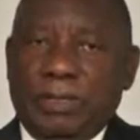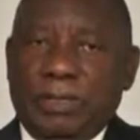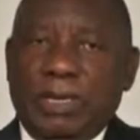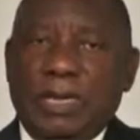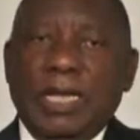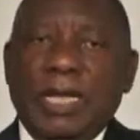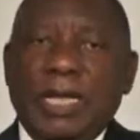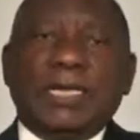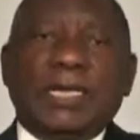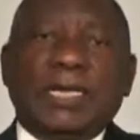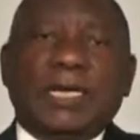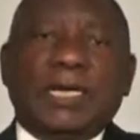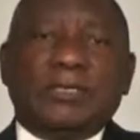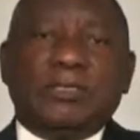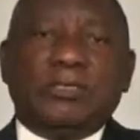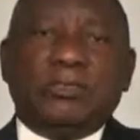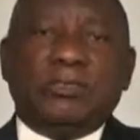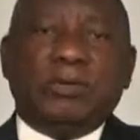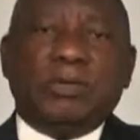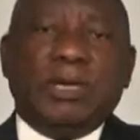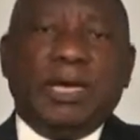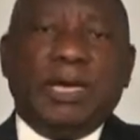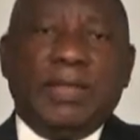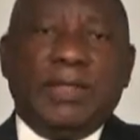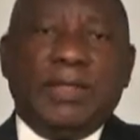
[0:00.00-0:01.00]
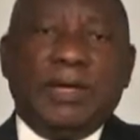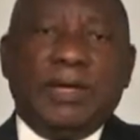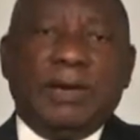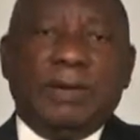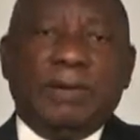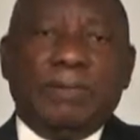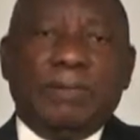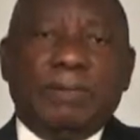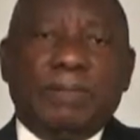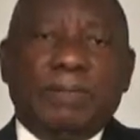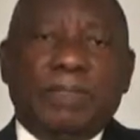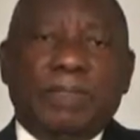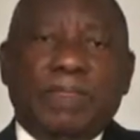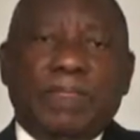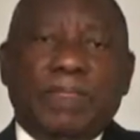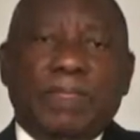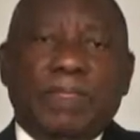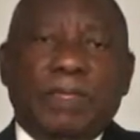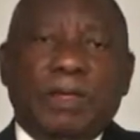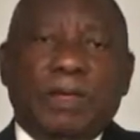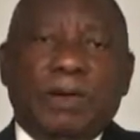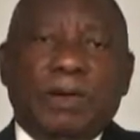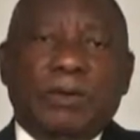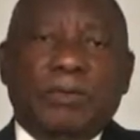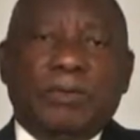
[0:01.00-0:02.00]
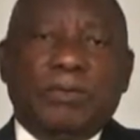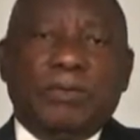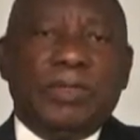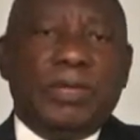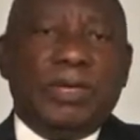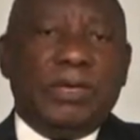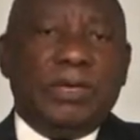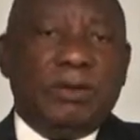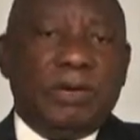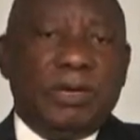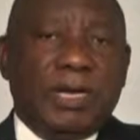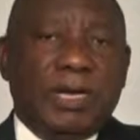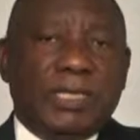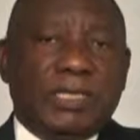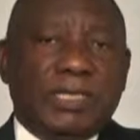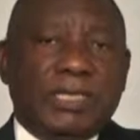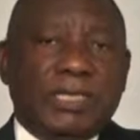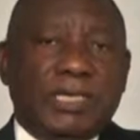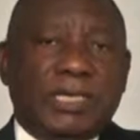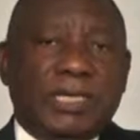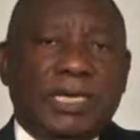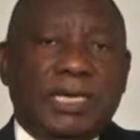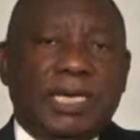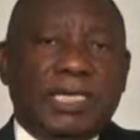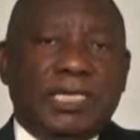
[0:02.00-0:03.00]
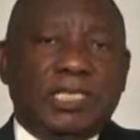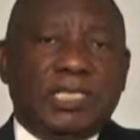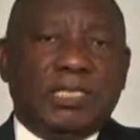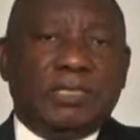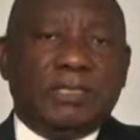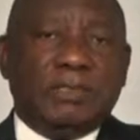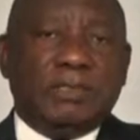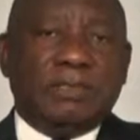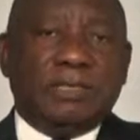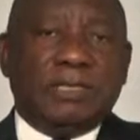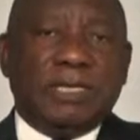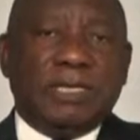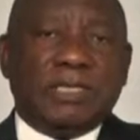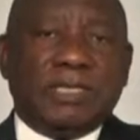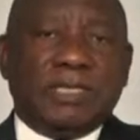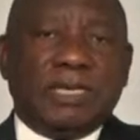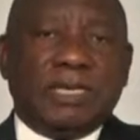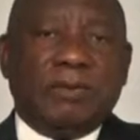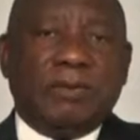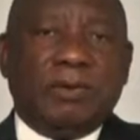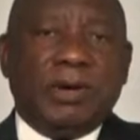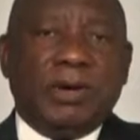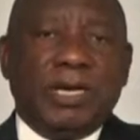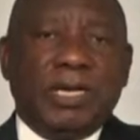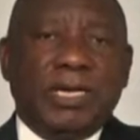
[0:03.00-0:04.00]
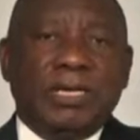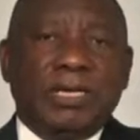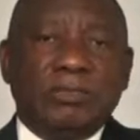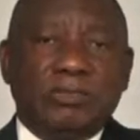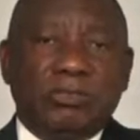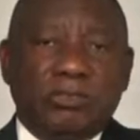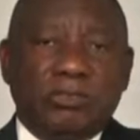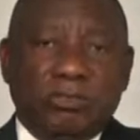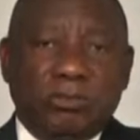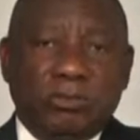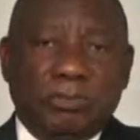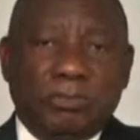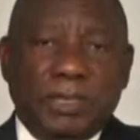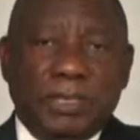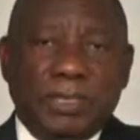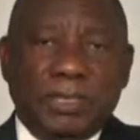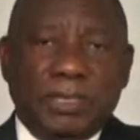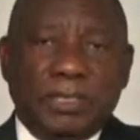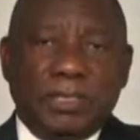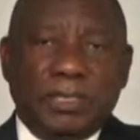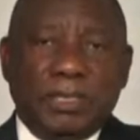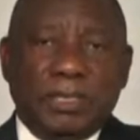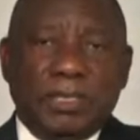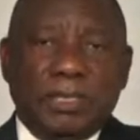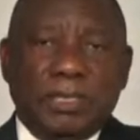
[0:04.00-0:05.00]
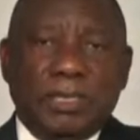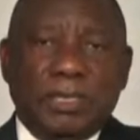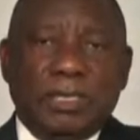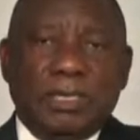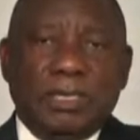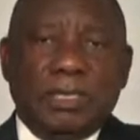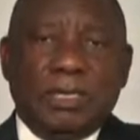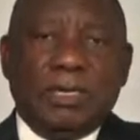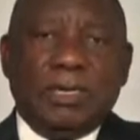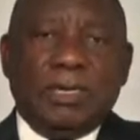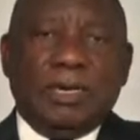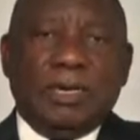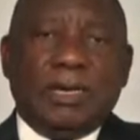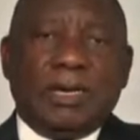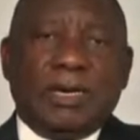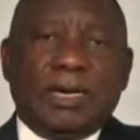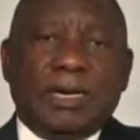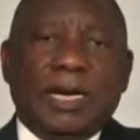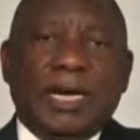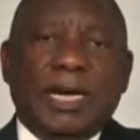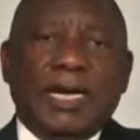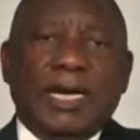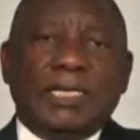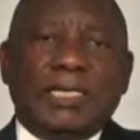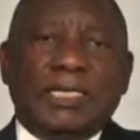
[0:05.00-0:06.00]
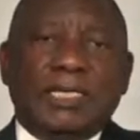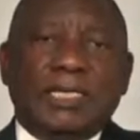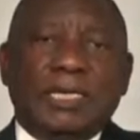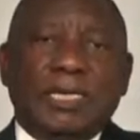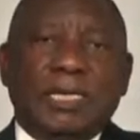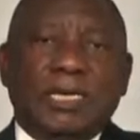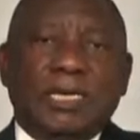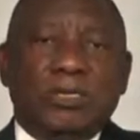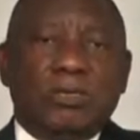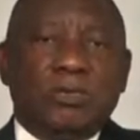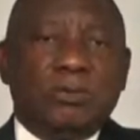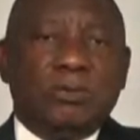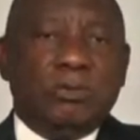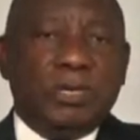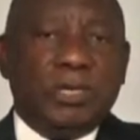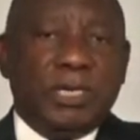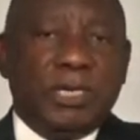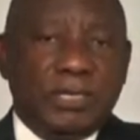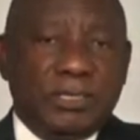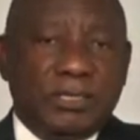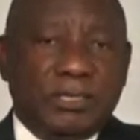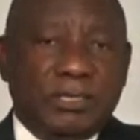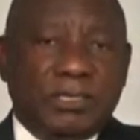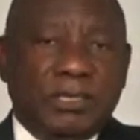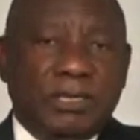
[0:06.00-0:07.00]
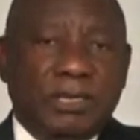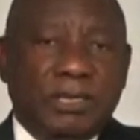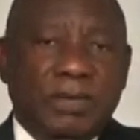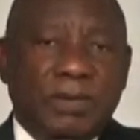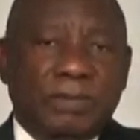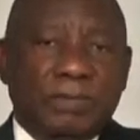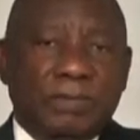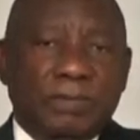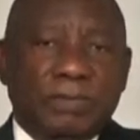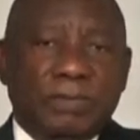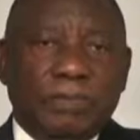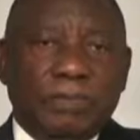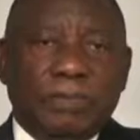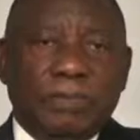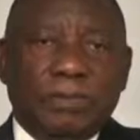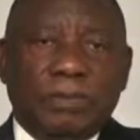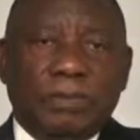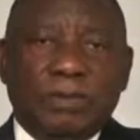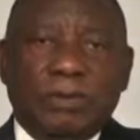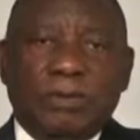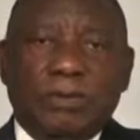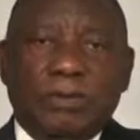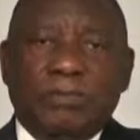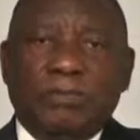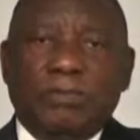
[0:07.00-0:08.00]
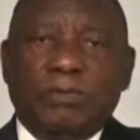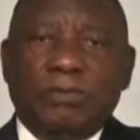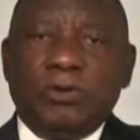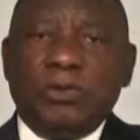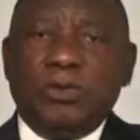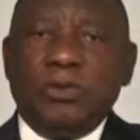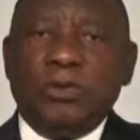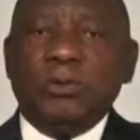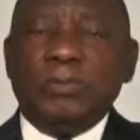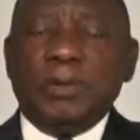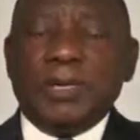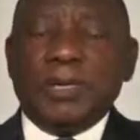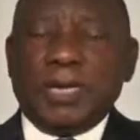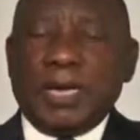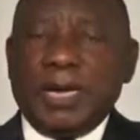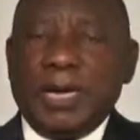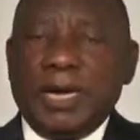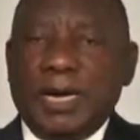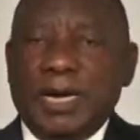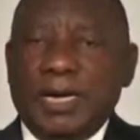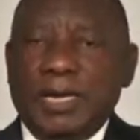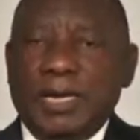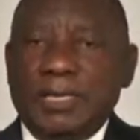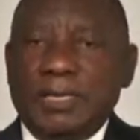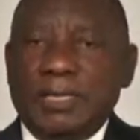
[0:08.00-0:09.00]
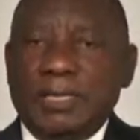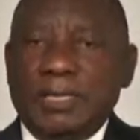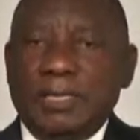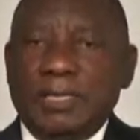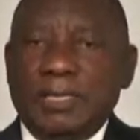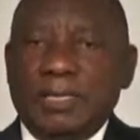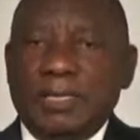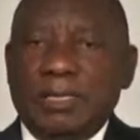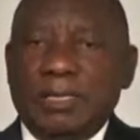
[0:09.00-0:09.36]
Let us together, with the United Nations as our instrument, write a new history for humankind,